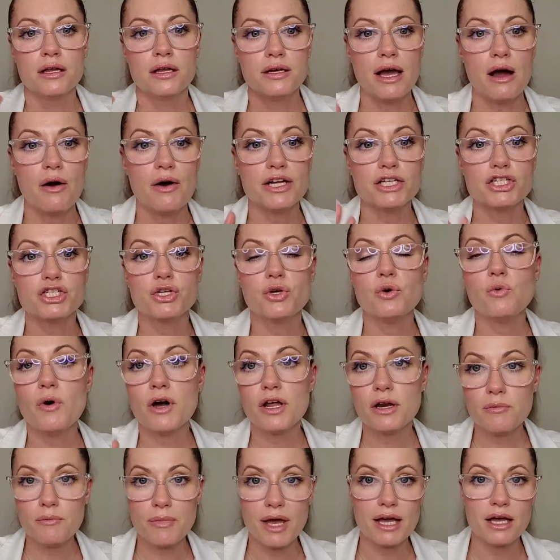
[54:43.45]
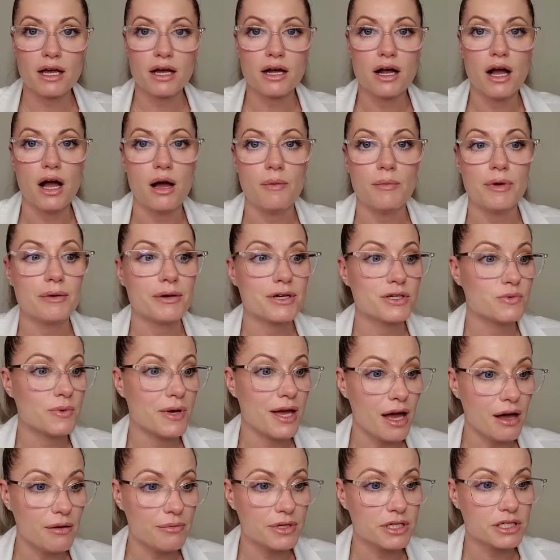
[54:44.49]
Now, I do want to make a comment because we
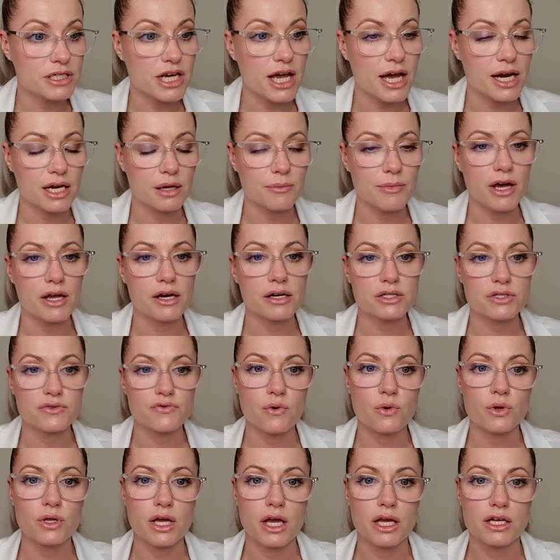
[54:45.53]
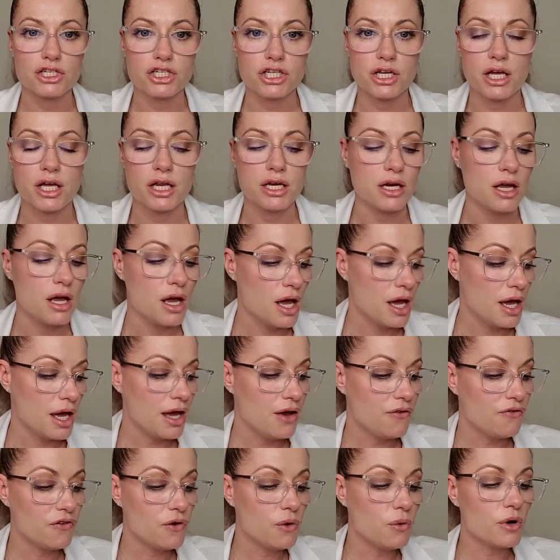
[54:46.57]
have been chatting about exfoliation.
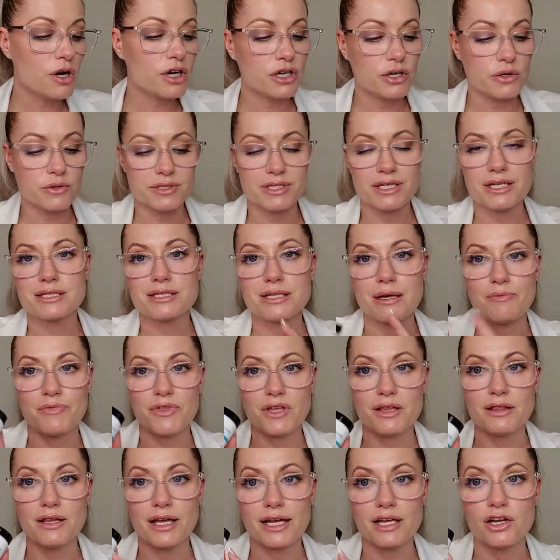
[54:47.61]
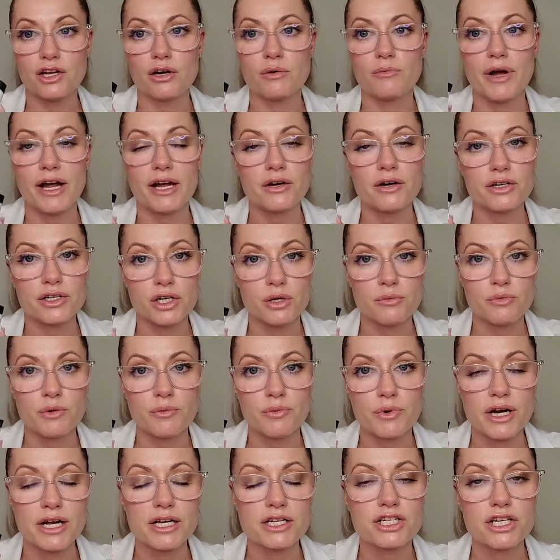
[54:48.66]
If you are using something like your
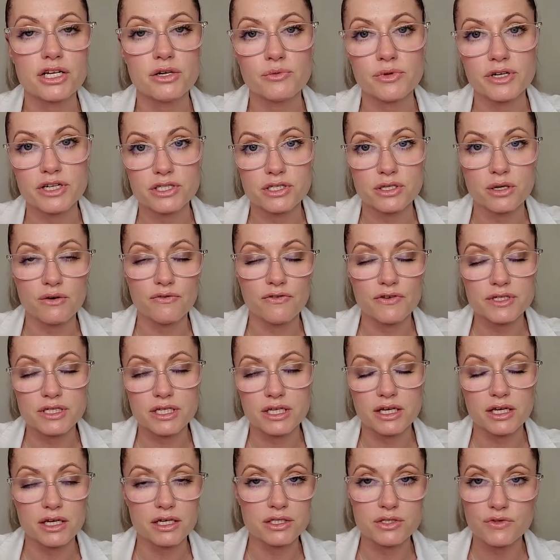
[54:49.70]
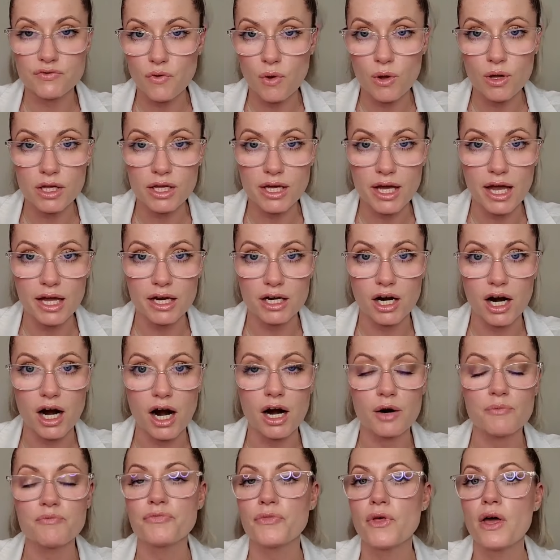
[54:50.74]
microdermabrasion resurfacing
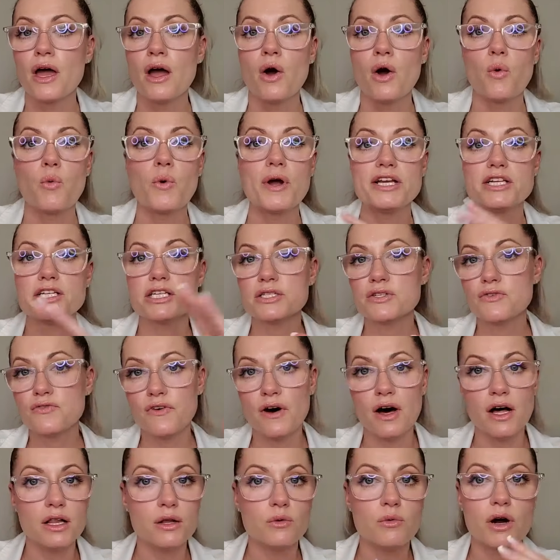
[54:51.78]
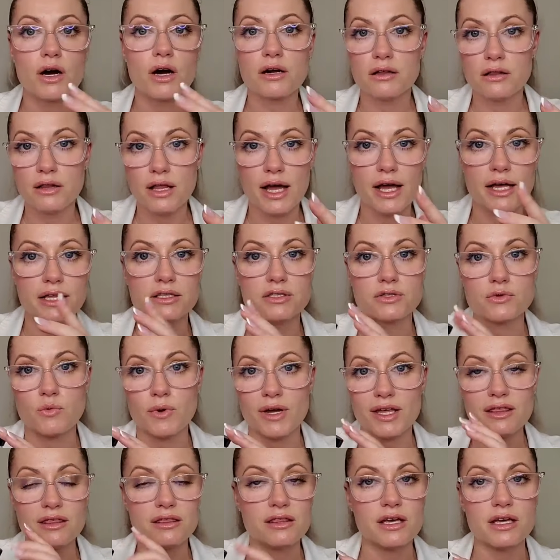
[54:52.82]
exfoliator, we just follow our cleanse
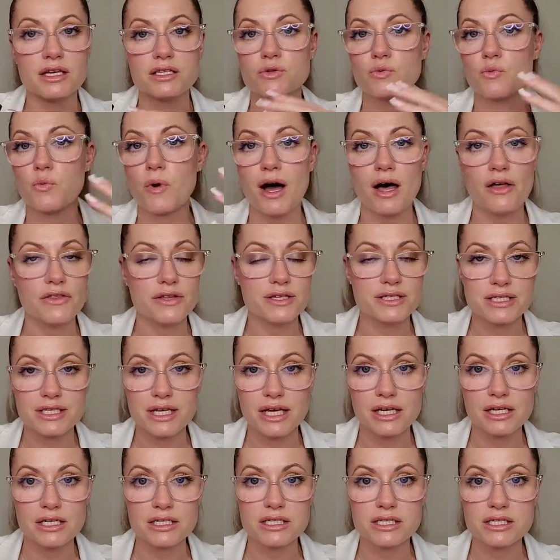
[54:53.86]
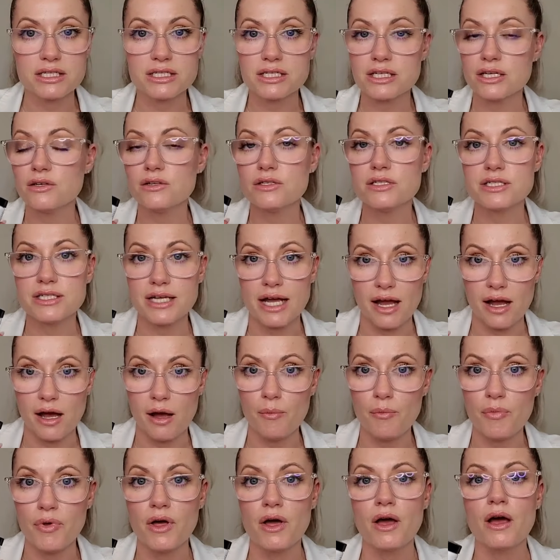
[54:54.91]
with this while the skin is still
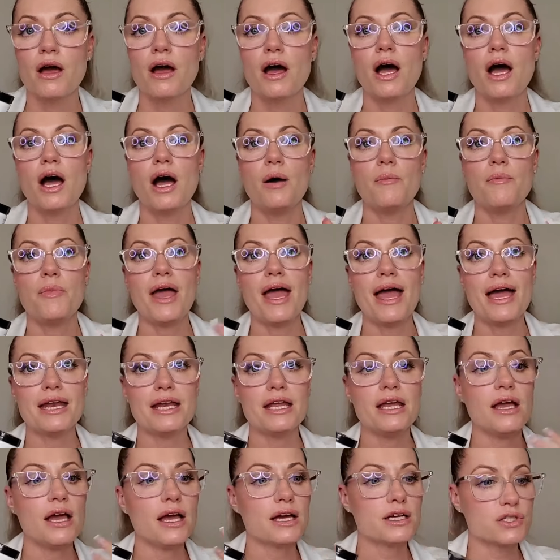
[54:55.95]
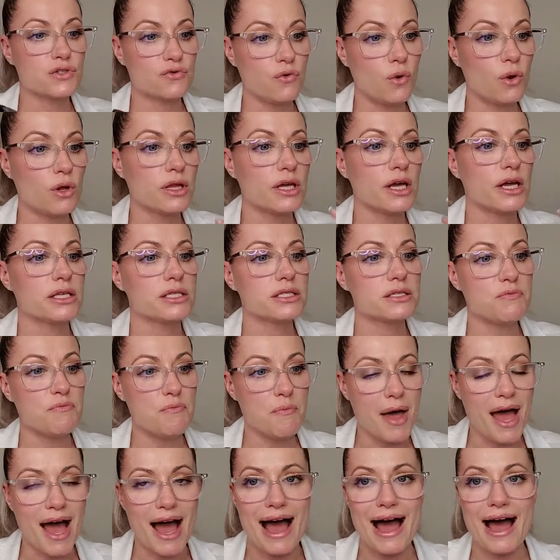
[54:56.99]
damp. Um, any exfoliants,
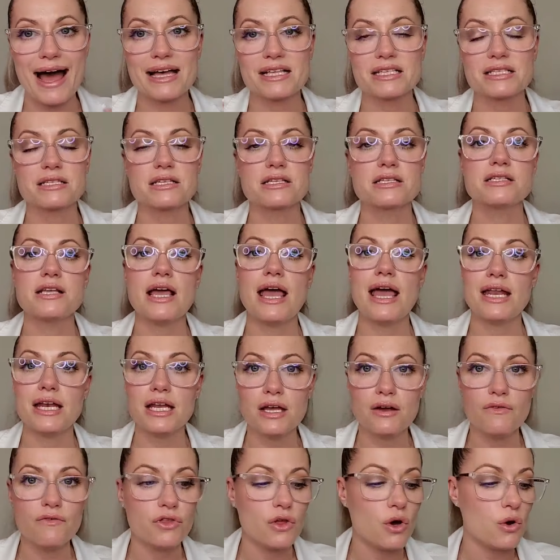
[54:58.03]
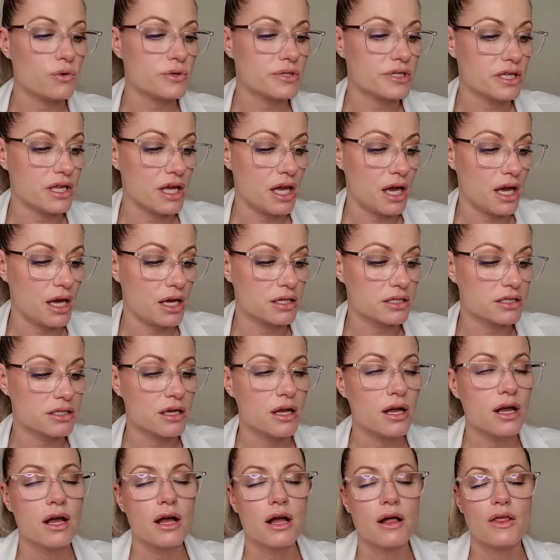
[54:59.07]
masks, any of those things
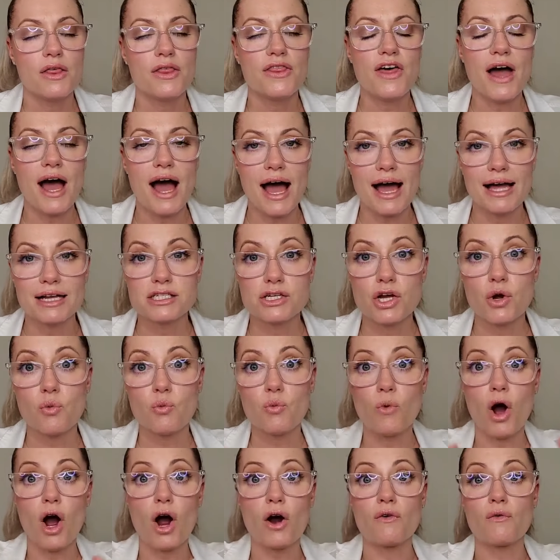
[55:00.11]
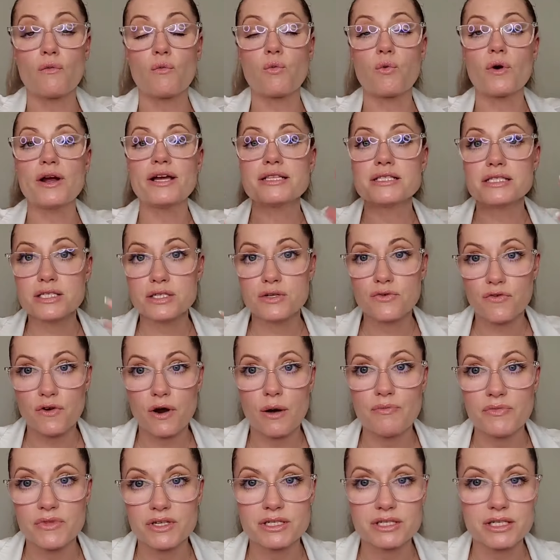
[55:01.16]
that are rinsed
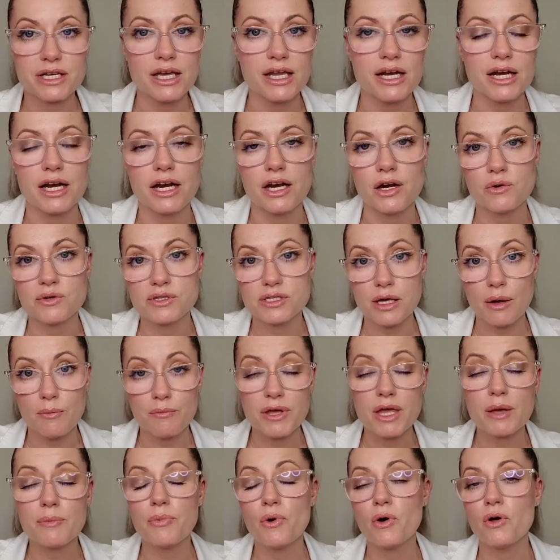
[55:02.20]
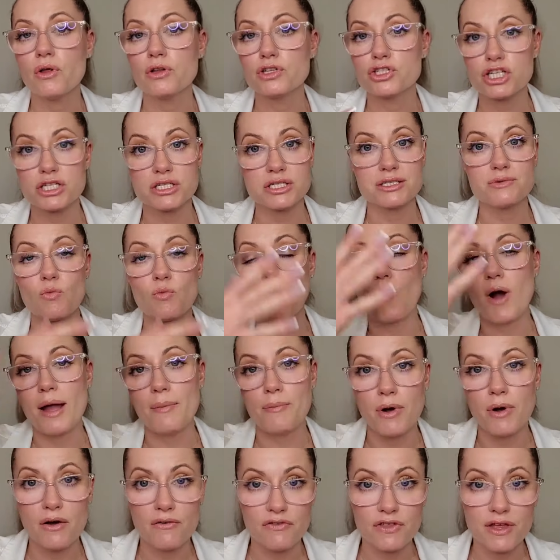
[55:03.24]
from the skin. And I know some people just
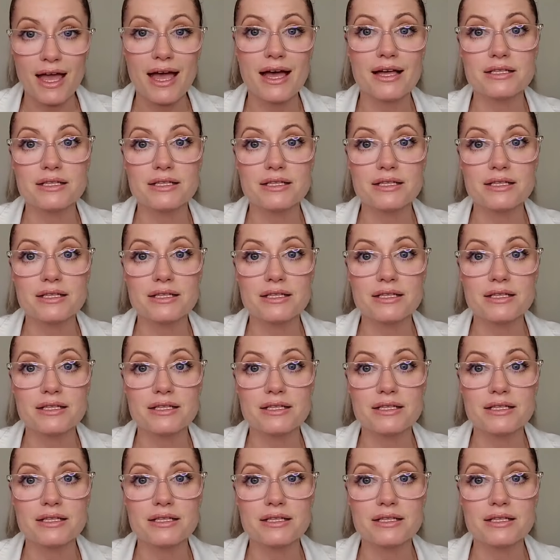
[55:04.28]
wipe off the